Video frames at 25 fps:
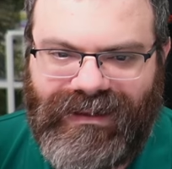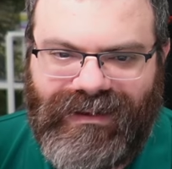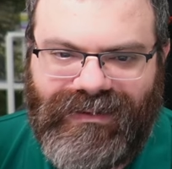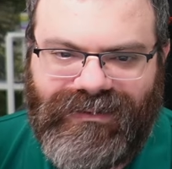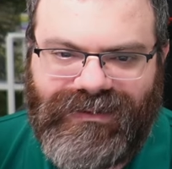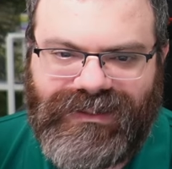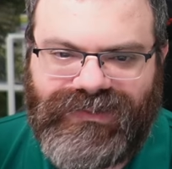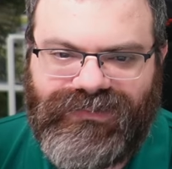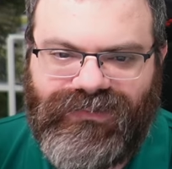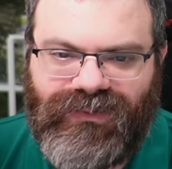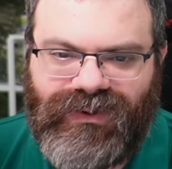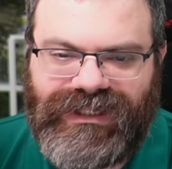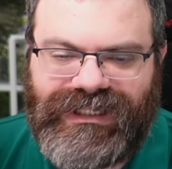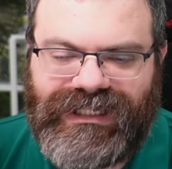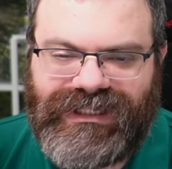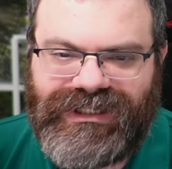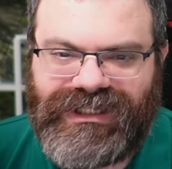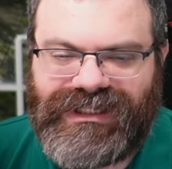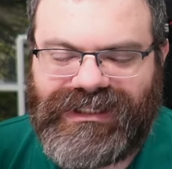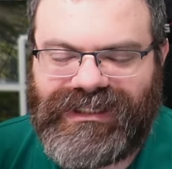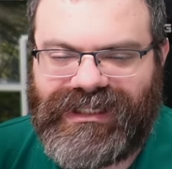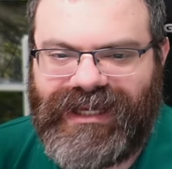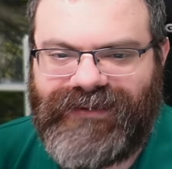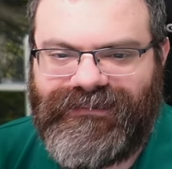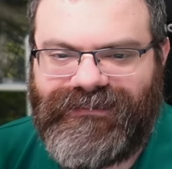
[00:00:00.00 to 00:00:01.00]
There's four
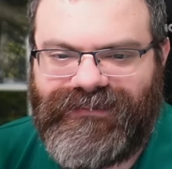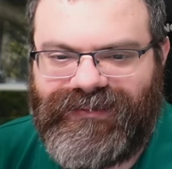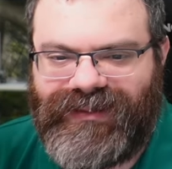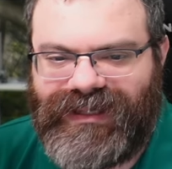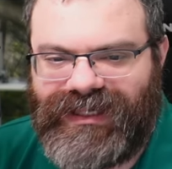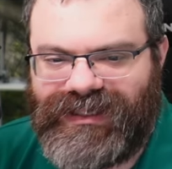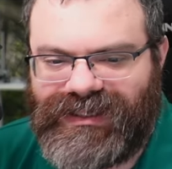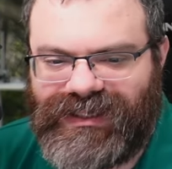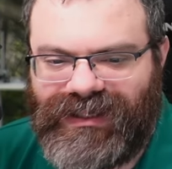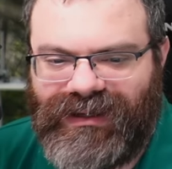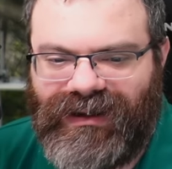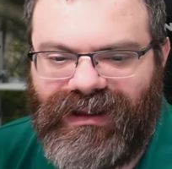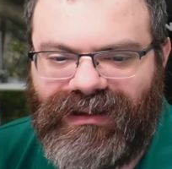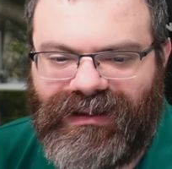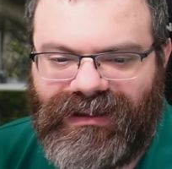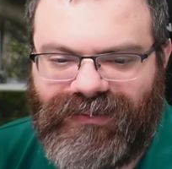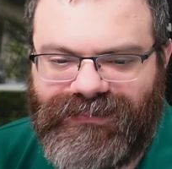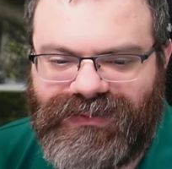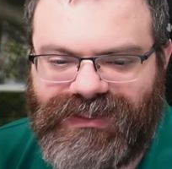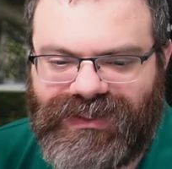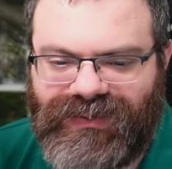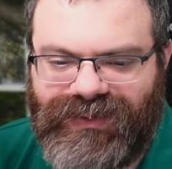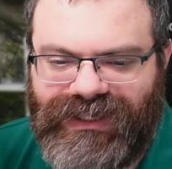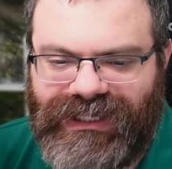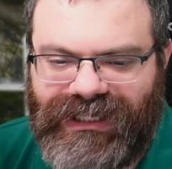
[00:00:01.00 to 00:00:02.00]
digits left for this
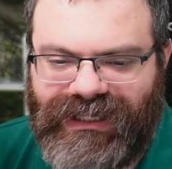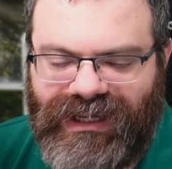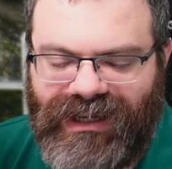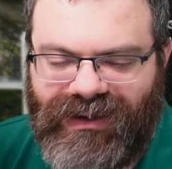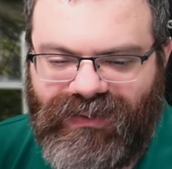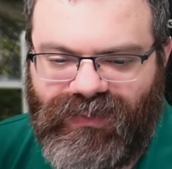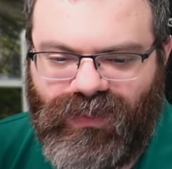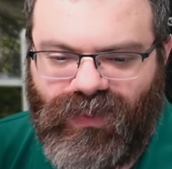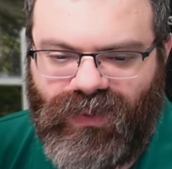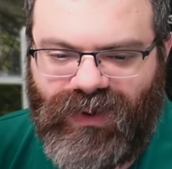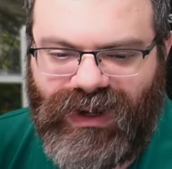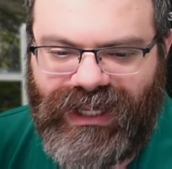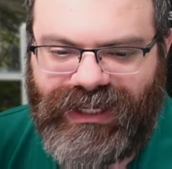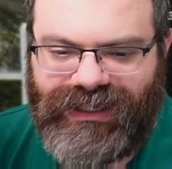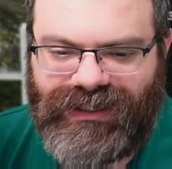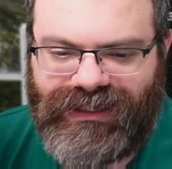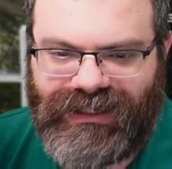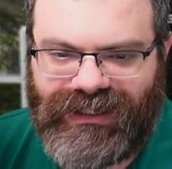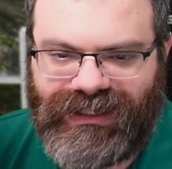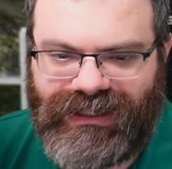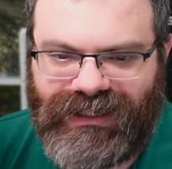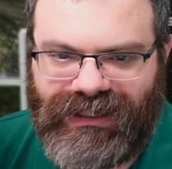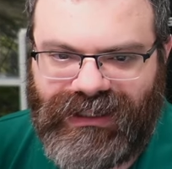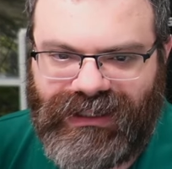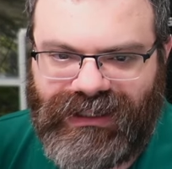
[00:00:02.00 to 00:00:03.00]
column, so we need a
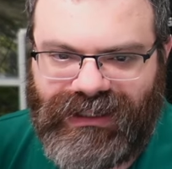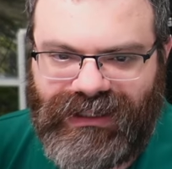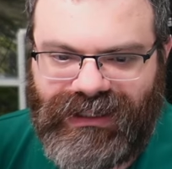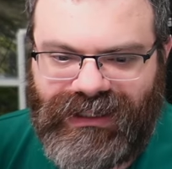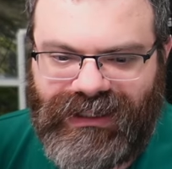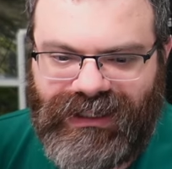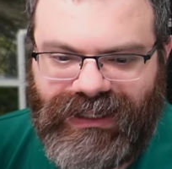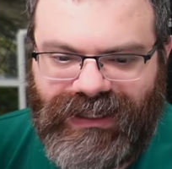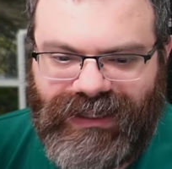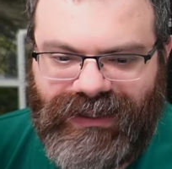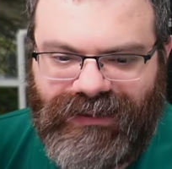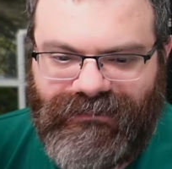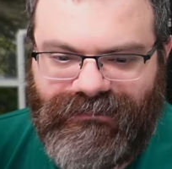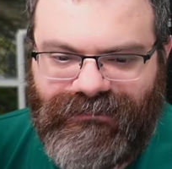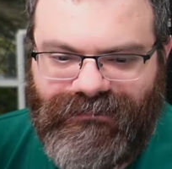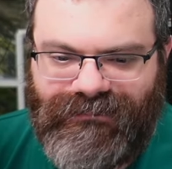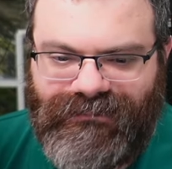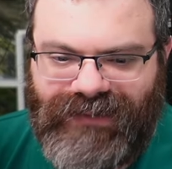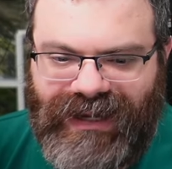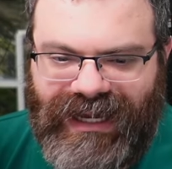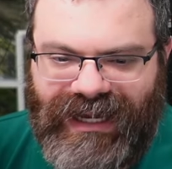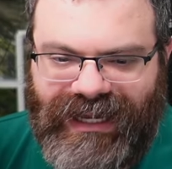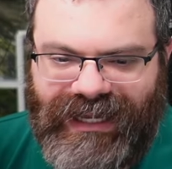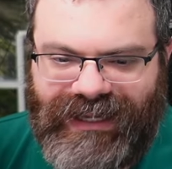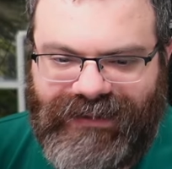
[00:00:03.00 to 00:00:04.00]
1,
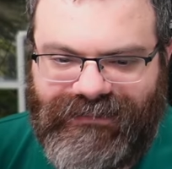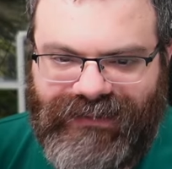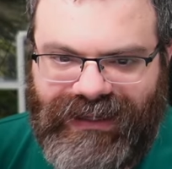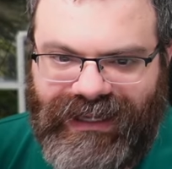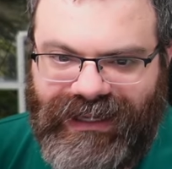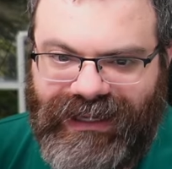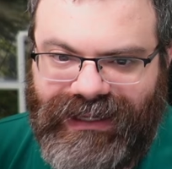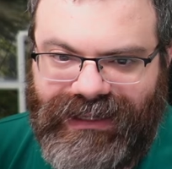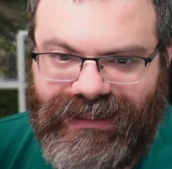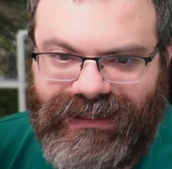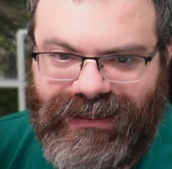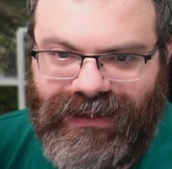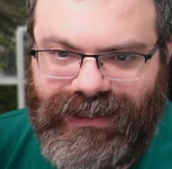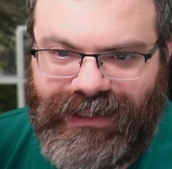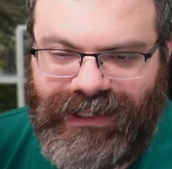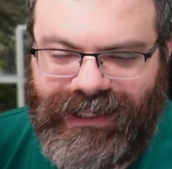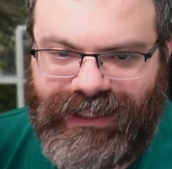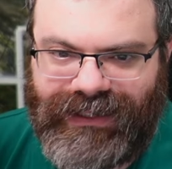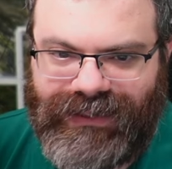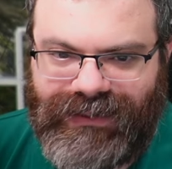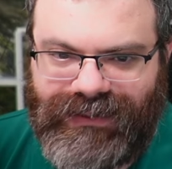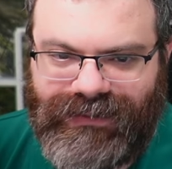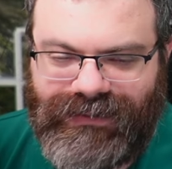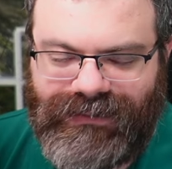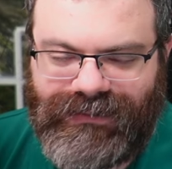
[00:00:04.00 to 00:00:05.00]
5, 8,
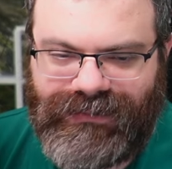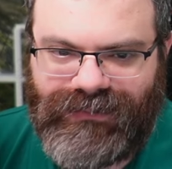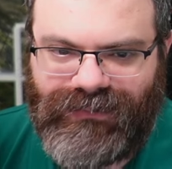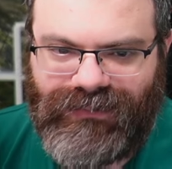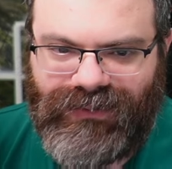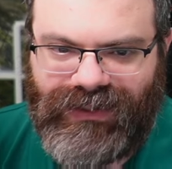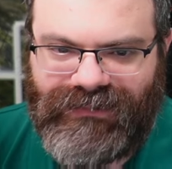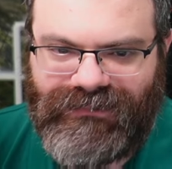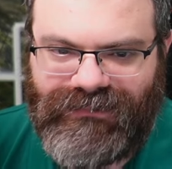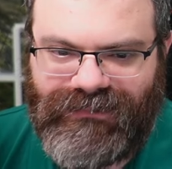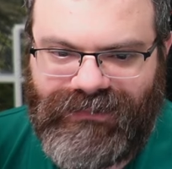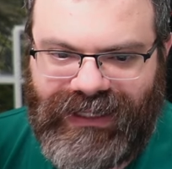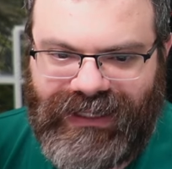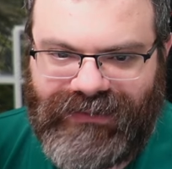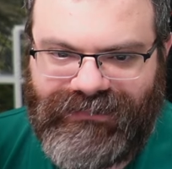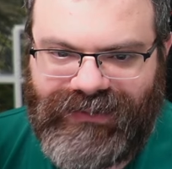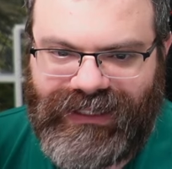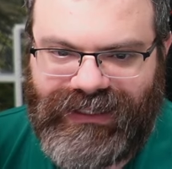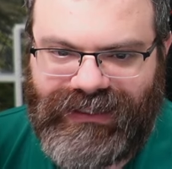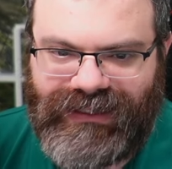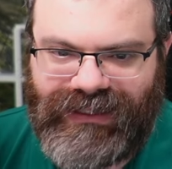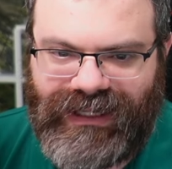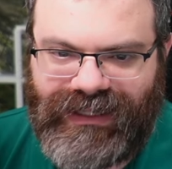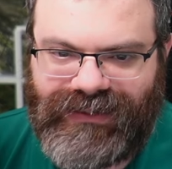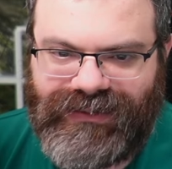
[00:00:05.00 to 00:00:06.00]
9. 1, 5,
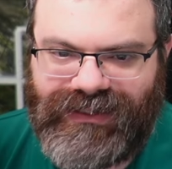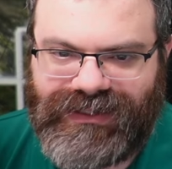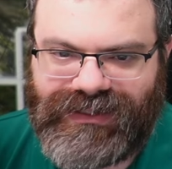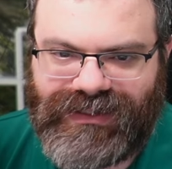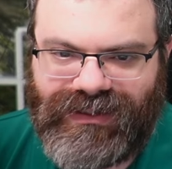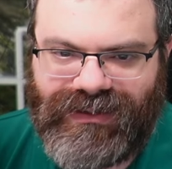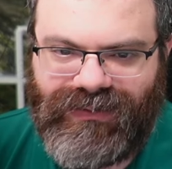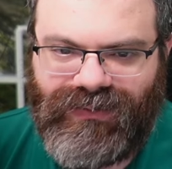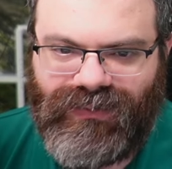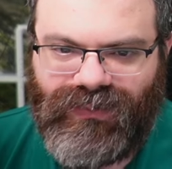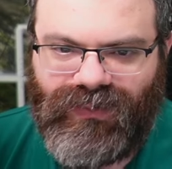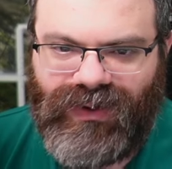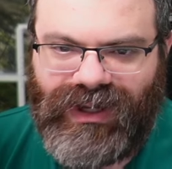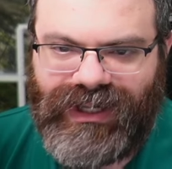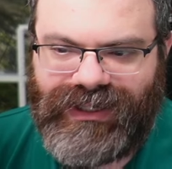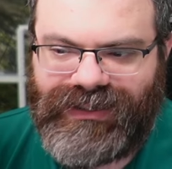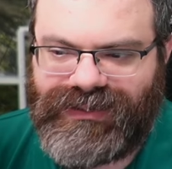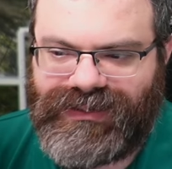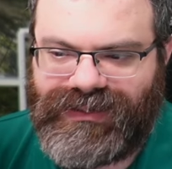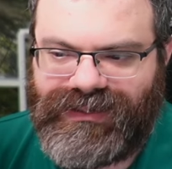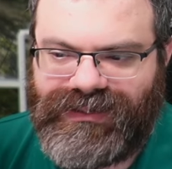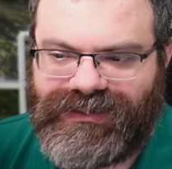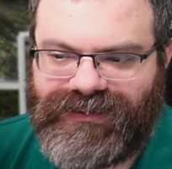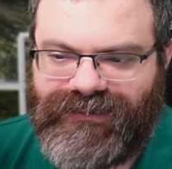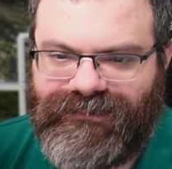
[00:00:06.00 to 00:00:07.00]
8, 9. These aren't
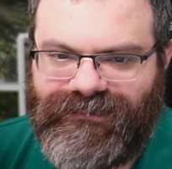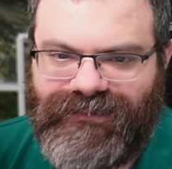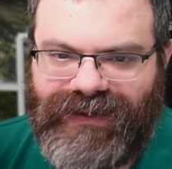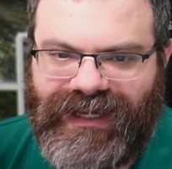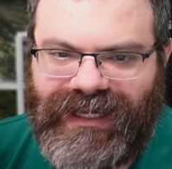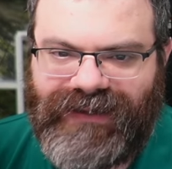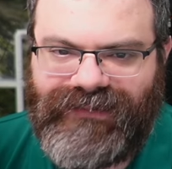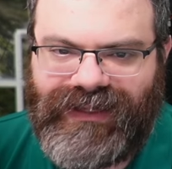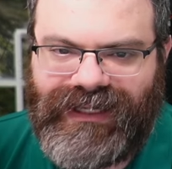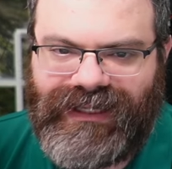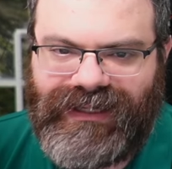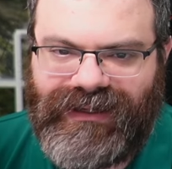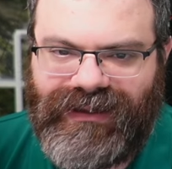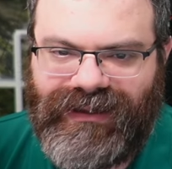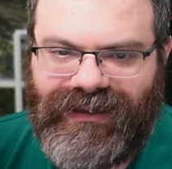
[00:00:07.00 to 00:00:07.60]
1, so these are 5, 8,